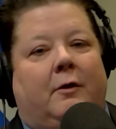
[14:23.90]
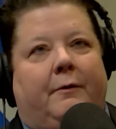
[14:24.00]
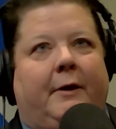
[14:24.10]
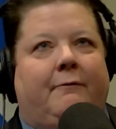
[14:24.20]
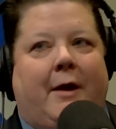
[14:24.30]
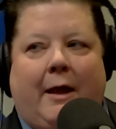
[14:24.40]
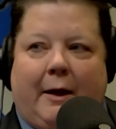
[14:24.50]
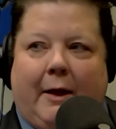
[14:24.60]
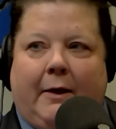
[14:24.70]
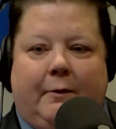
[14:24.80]
they've had
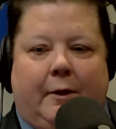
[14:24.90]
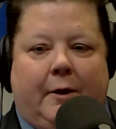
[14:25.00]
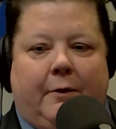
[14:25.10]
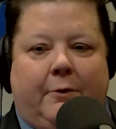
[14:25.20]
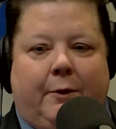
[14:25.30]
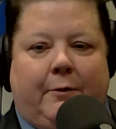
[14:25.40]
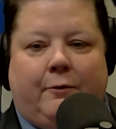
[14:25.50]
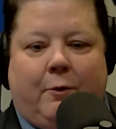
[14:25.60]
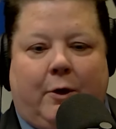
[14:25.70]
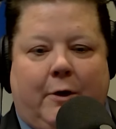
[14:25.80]
like uh, three or
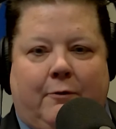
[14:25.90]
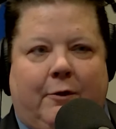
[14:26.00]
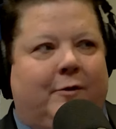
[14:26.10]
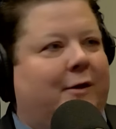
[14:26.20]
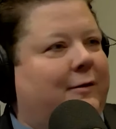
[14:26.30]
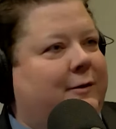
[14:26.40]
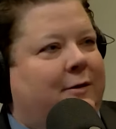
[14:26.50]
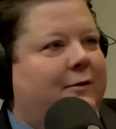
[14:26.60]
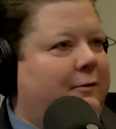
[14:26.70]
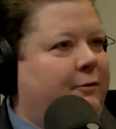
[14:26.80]
four different
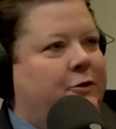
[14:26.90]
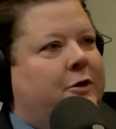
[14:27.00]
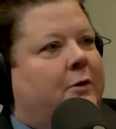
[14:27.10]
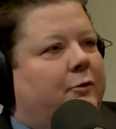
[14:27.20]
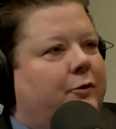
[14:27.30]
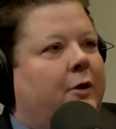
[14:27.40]
seasons, different shows,